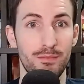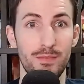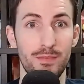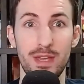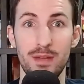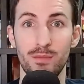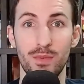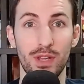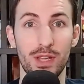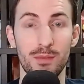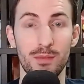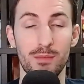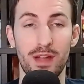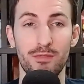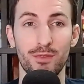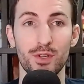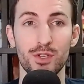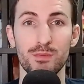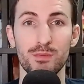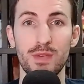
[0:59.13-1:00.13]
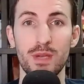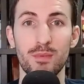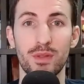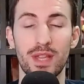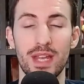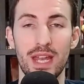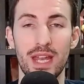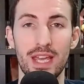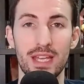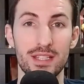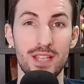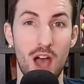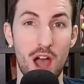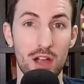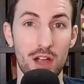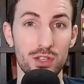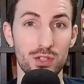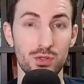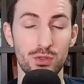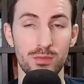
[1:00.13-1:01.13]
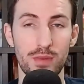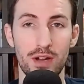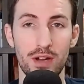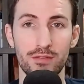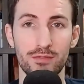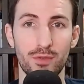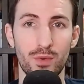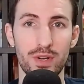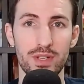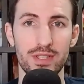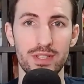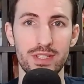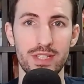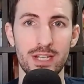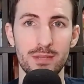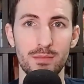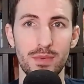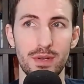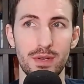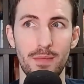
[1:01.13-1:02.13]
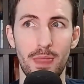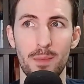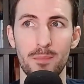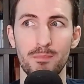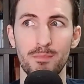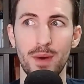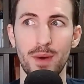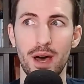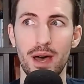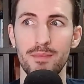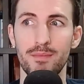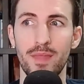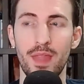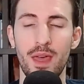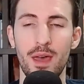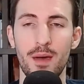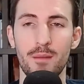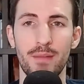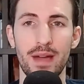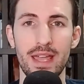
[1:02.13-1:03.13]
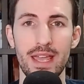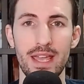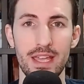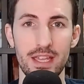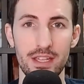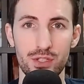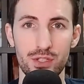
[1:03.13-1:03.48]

meet really my first people that I could talk to about foreign cinema. But my